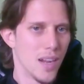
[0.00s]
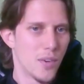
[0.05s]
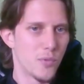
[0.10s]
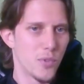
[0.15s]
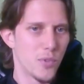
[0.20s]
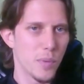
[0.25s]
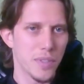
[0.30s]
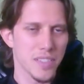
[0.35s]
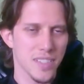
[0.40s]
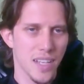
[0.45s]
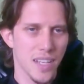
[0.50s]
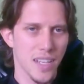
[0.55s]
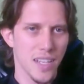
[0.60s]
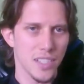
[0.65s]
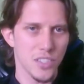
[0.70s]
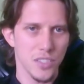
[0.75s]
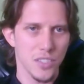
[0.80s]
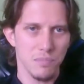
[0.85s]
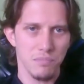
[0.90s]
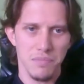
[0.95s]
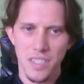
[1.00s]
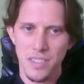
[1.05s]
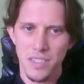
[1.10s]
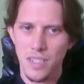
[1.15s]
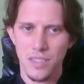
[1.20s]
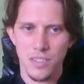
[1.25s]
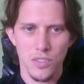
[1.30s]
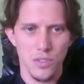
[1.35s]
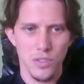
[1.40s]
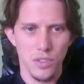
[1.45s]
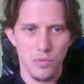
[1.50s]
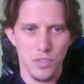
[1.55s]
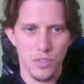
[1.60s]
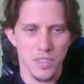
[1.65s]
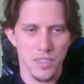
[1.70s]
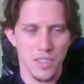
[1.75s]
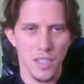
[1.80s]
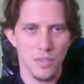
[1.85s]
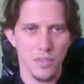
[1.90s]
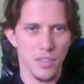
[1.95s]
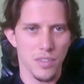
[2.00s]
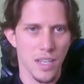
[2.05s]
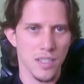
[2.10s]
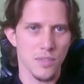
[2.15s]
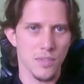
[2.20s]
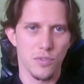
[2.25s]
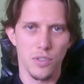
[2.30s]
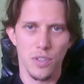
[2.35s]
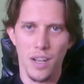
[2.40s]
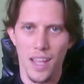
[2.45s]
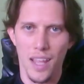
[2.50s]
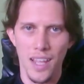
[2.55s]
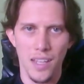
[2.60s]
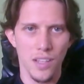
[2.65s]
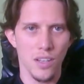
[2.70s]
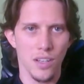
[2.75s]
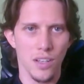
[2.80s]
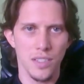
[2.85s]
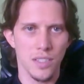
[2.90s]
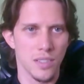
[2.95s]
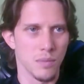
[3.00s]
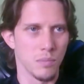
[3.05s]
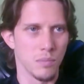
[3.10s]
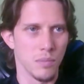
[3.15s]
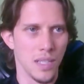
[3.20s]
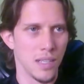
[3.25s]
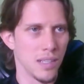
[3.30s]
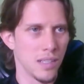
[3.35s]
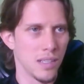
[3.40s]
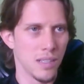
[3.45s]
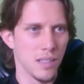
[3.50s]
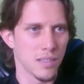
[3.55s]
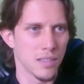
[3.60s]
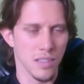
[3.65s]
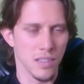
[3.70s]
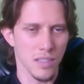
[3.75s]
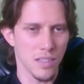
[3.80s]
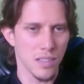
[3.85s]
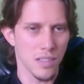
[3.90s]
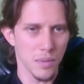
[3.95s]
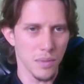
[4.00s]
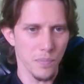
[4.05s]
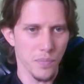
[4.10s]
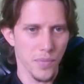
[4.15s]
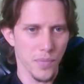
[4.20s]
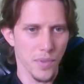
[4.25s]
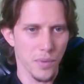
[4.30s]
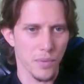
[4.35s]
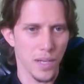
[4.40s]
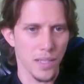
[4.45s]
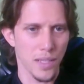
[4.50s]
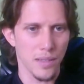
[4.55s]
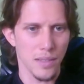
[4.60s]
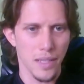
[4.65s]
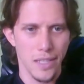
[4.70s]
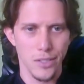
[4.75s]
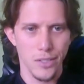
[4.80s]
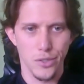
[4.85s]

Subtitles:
Reaper's Edge is as good for Sigrith as for any other melee seeker, right?